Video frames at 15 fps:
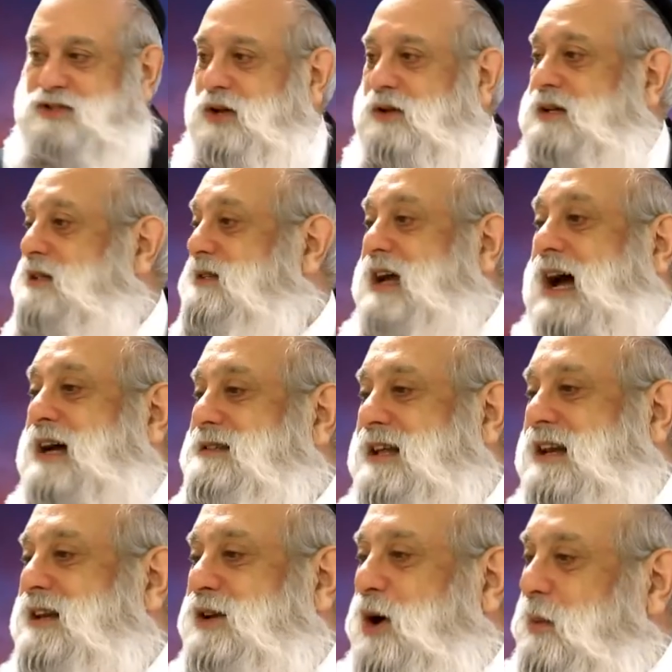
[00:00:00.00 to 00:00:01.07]
So these guys,
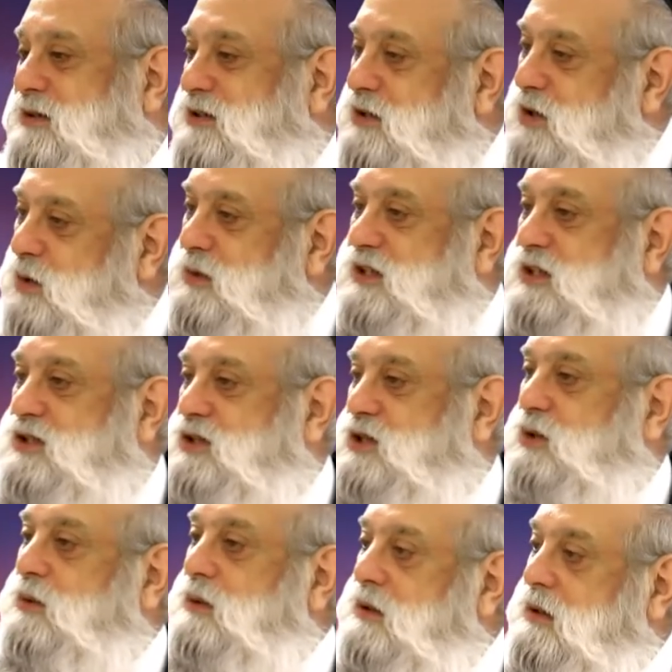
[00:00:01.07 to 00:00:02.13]
they didn't know what to do with this
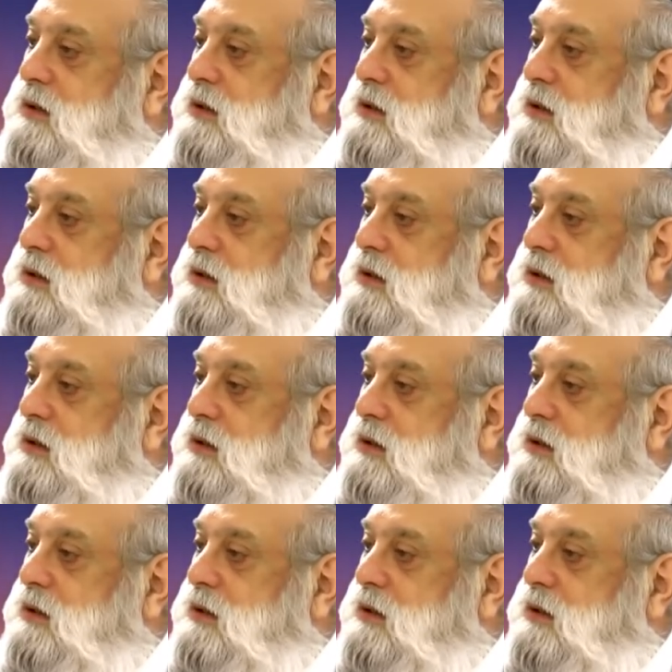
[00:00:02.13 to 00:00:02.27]
Jew.